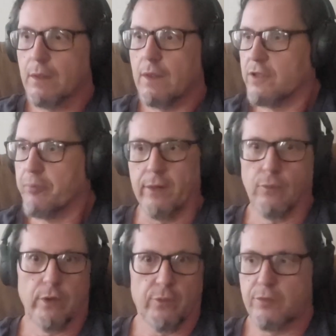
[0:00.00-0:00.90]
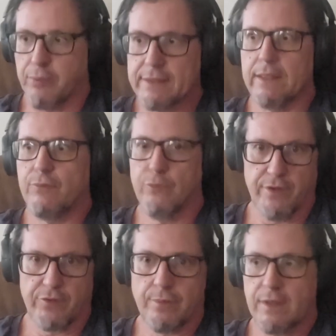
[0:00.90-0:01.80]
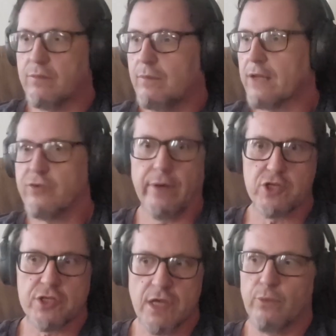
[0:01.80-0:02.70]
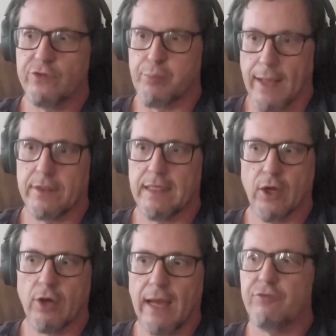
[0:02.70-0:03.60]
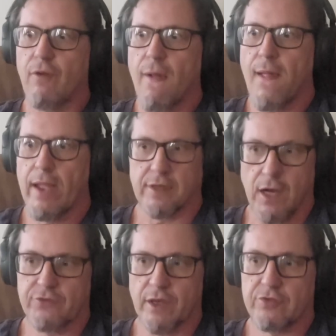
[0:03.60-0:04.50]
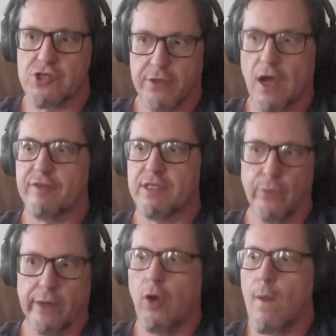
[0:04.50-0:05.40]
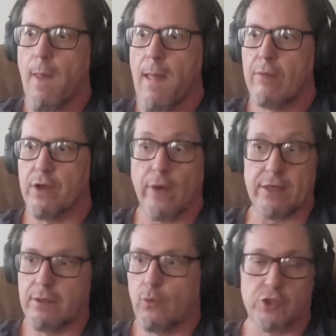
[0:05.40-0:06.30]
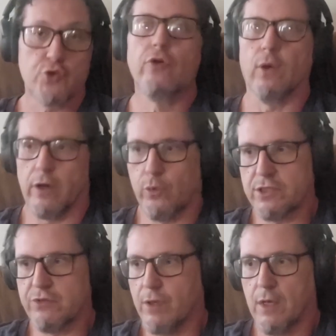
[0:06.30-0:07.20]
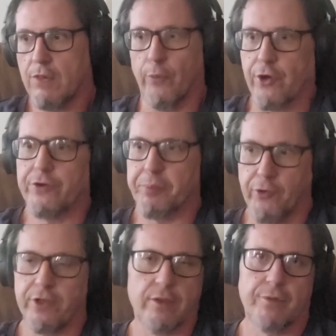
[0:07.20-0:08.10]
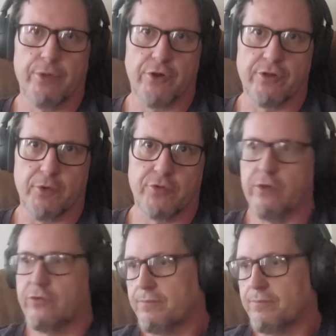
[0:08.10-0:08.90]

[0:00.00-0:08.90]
to the point where it was supplanted, for this next generation son was supplanted in our lives, and to cause us to shunt off and derail the true great work, which is the return to purity and the return to the pure source.